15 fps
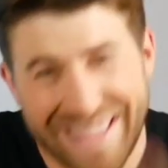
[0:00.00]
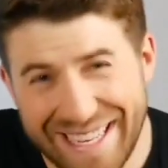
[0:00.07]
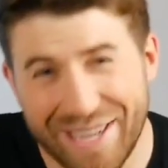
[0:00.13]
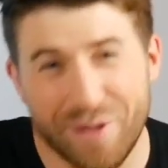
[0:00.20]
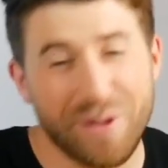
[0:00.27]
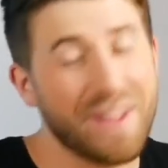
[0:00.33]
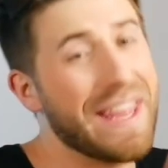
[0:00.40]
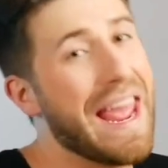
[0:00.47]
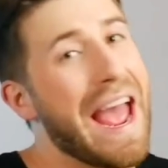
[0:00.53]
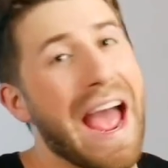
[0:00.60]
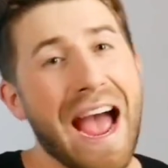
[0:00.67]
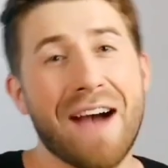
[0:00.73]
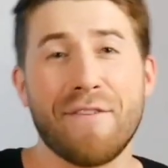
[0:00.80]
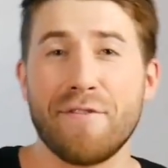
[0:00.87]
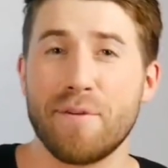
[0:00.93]
literally
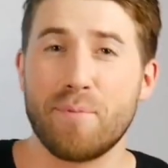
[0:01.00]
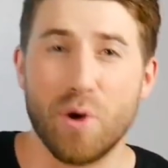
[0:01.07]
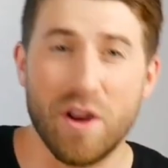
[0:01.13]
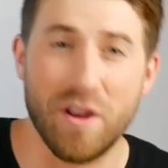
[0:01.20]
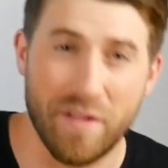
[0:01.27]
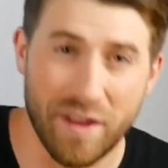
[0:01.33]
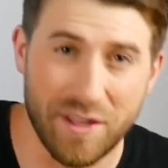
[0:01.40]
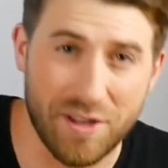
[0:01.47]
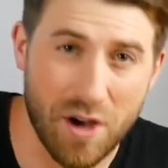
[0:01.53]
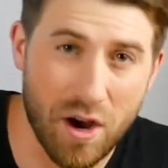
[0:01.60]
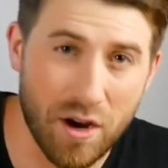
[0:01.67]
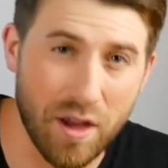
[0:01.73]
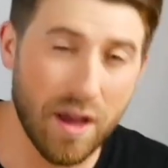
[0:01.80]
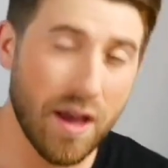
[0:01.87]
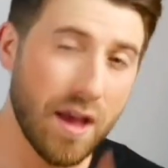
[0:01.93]
half the point of this
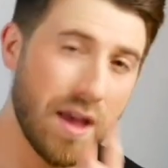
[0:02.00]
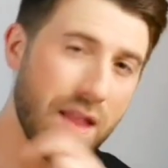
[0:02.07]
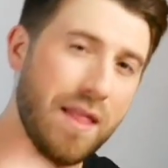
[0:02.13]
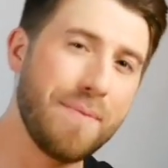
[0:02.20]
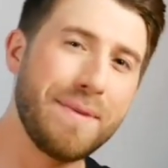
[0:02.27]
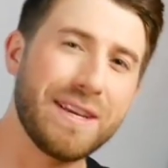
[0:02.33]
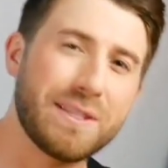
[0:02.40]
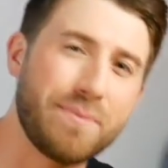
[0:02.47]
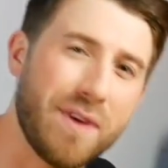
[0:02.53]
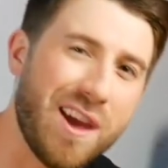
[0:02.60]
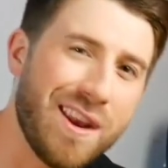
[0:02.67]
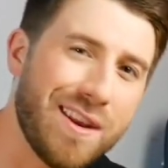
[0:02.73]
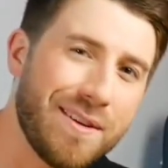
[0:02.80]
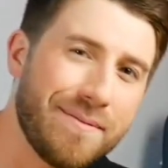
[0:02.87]
song. Let me explain.